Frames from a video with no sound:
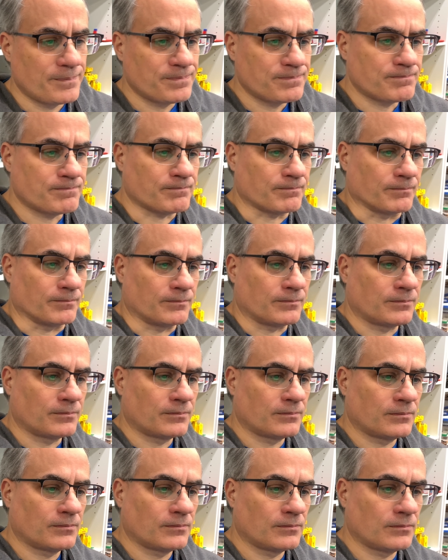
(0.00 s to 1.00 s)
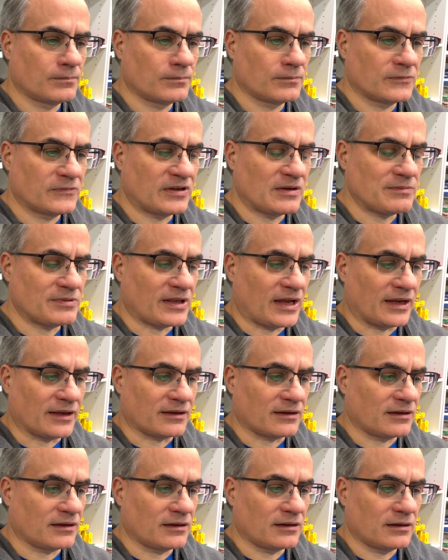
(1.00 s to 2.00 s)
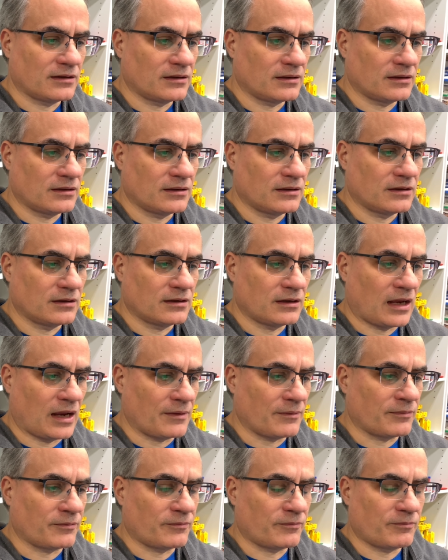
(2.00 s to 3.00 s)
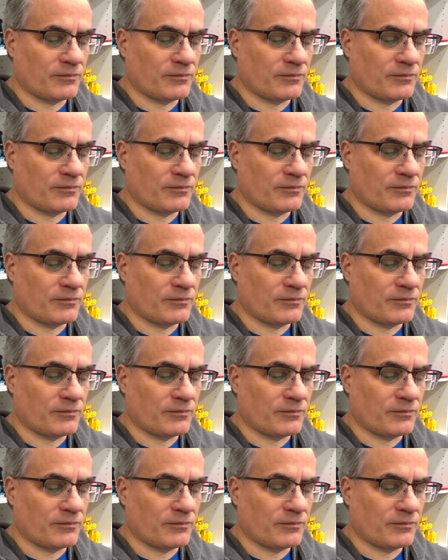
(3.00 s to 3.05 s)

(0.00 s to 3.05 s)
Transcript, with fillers: Hmm. Seems like I'm